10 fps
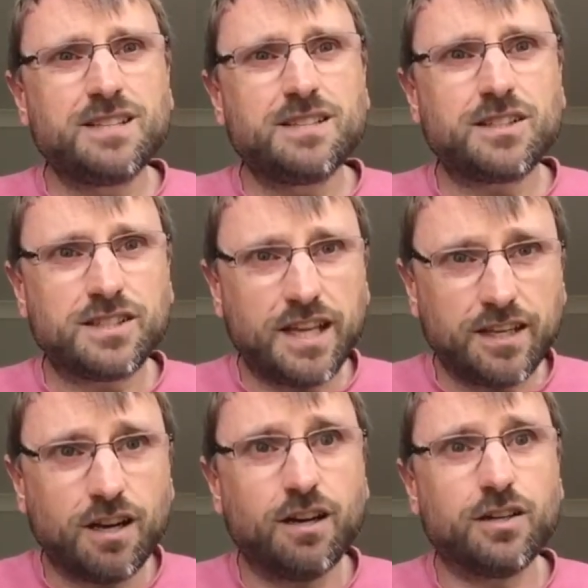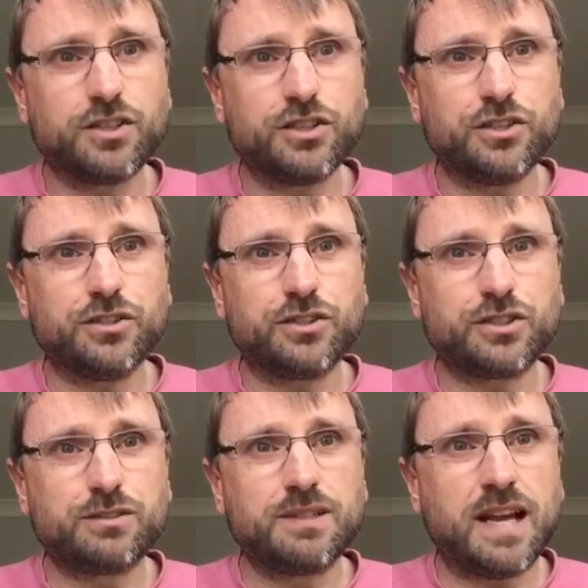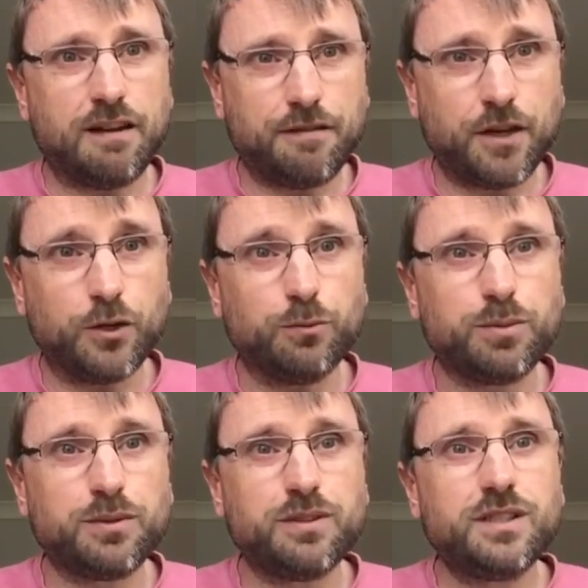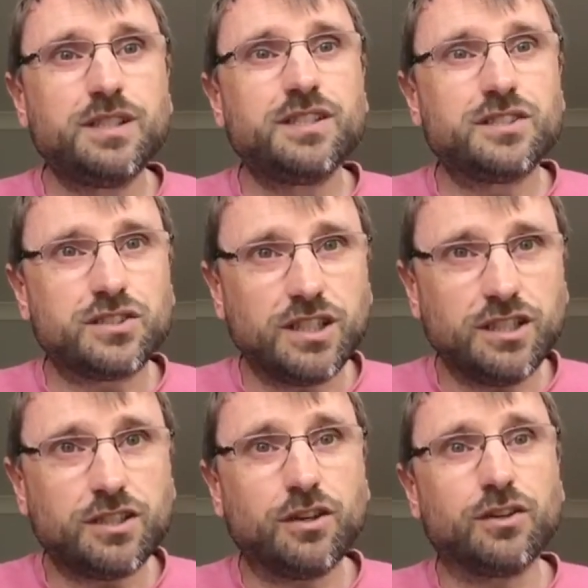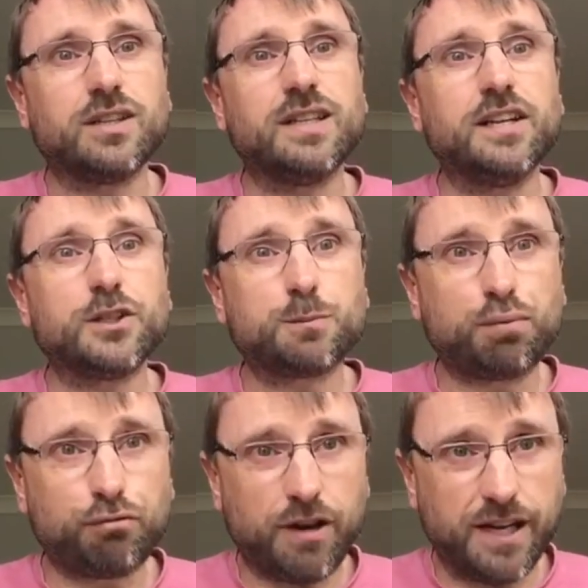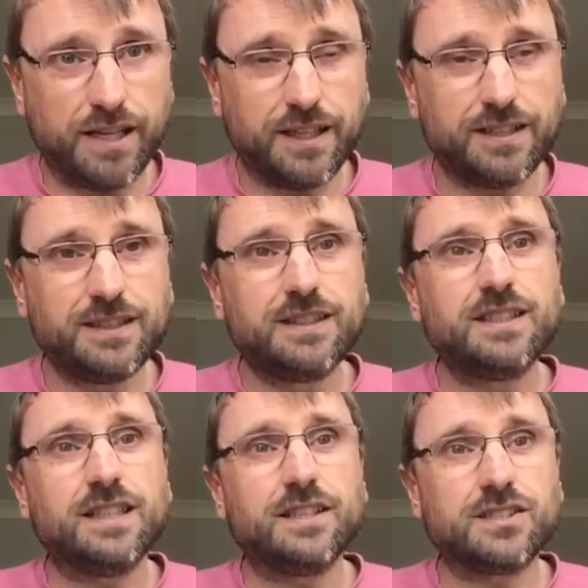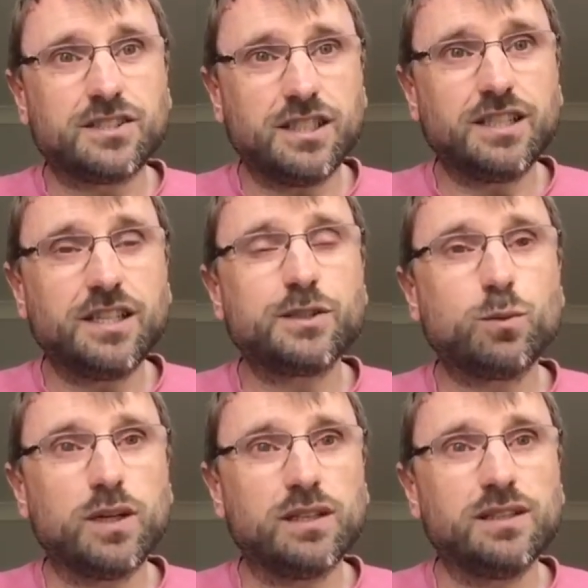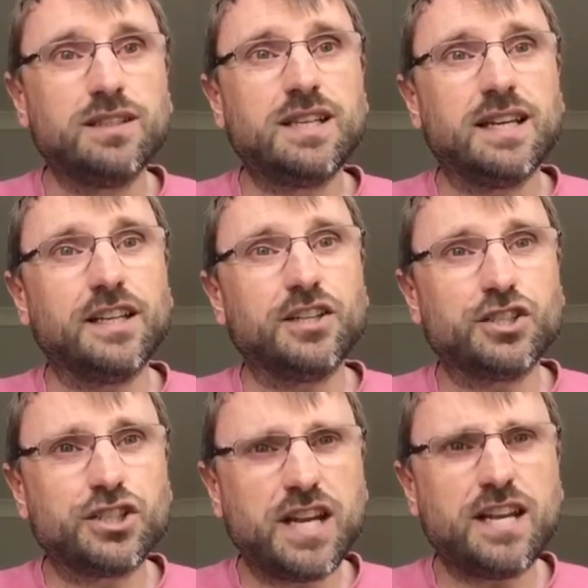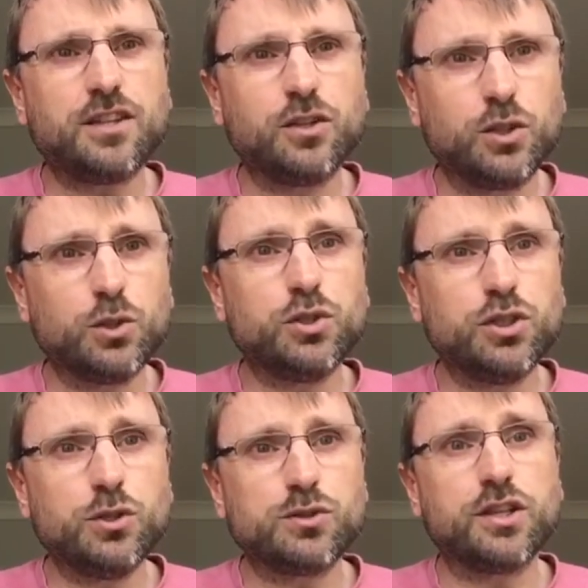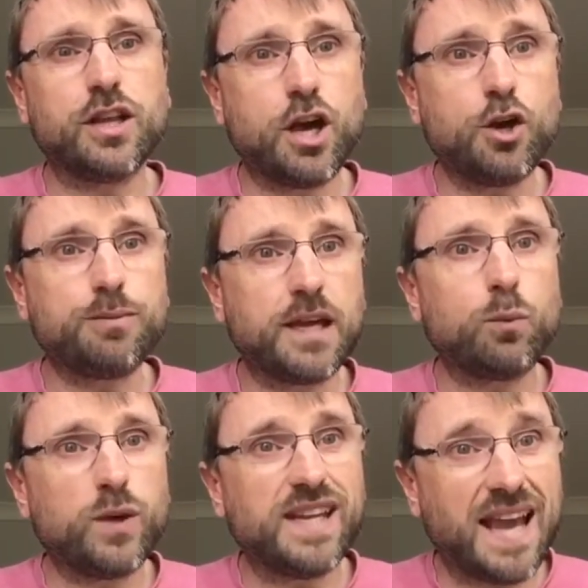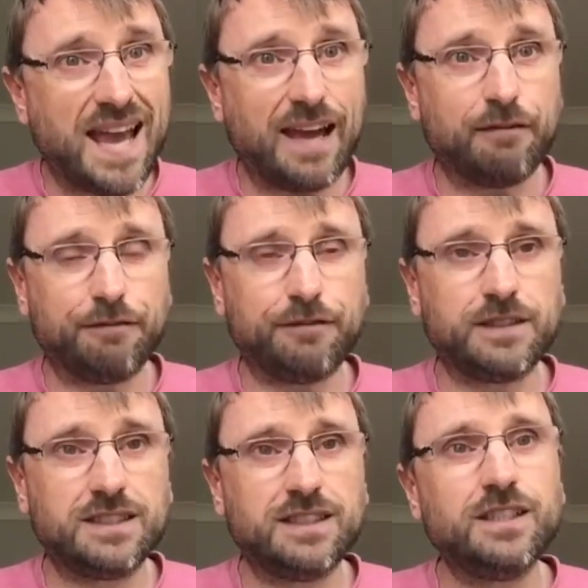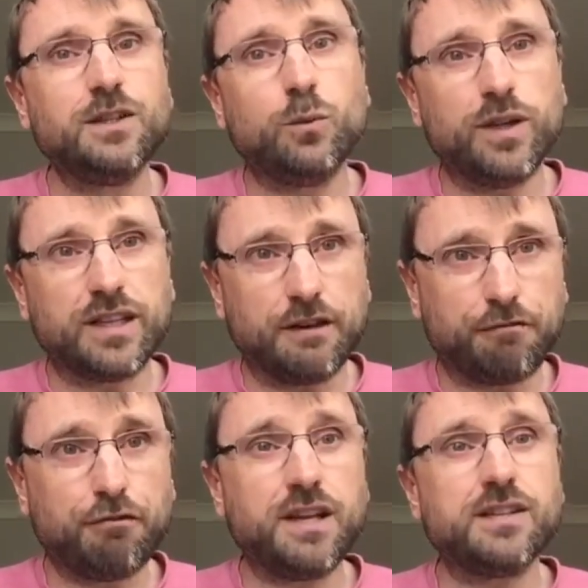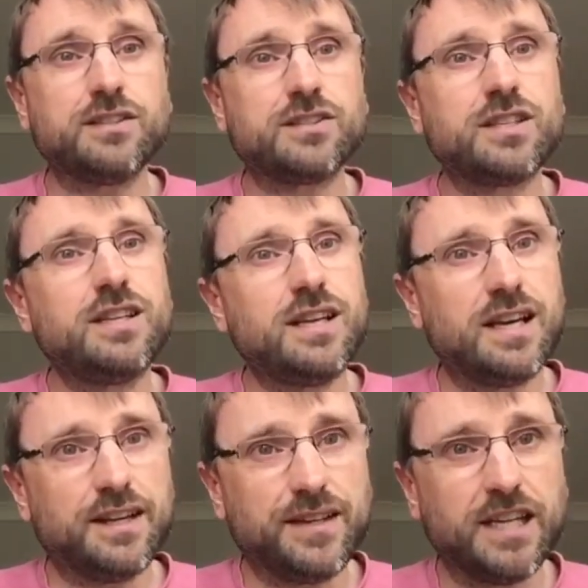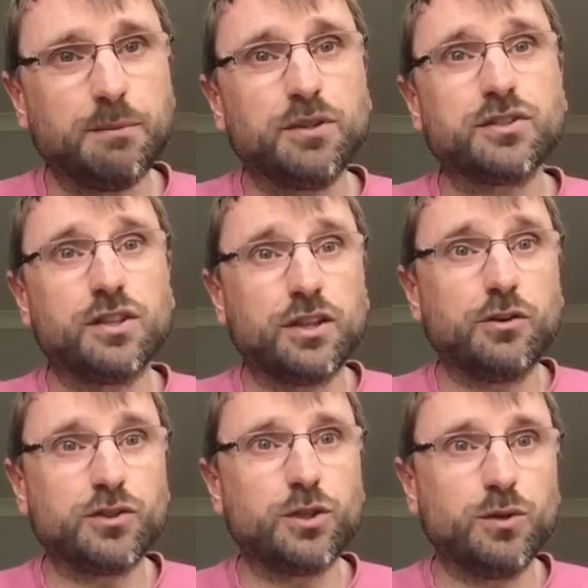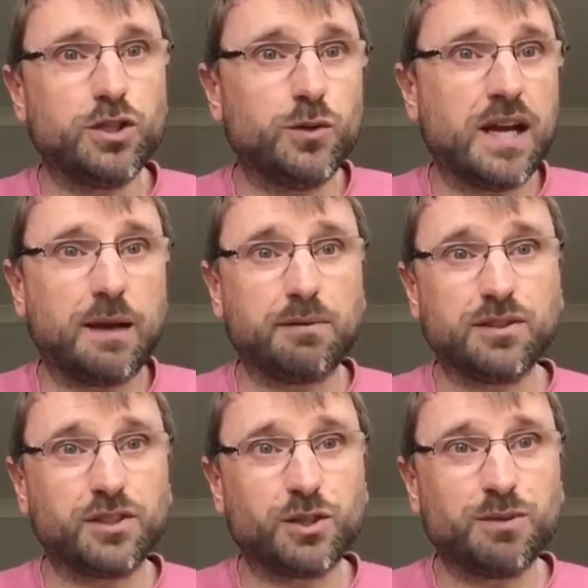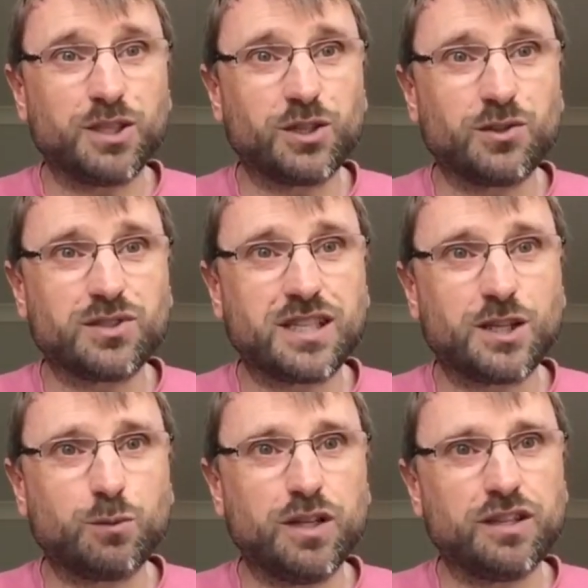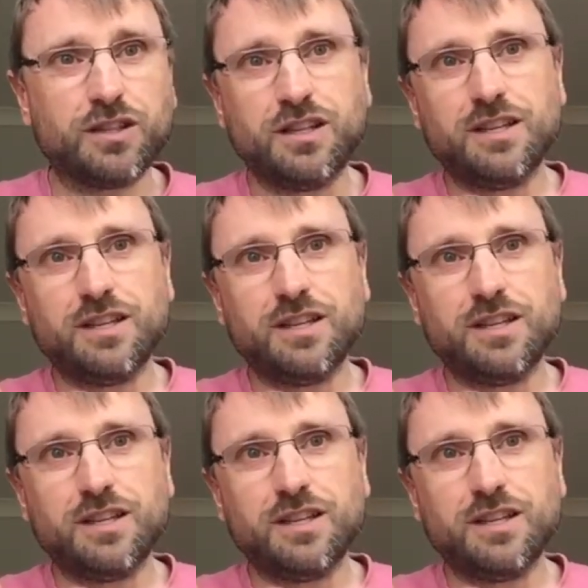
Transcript: So take heart, church. Have hope. Seek God. Let us pray. Let us seek his will. And let us share the good news and the hope that we have with our friends and neighbours and those who do happen to come into contact with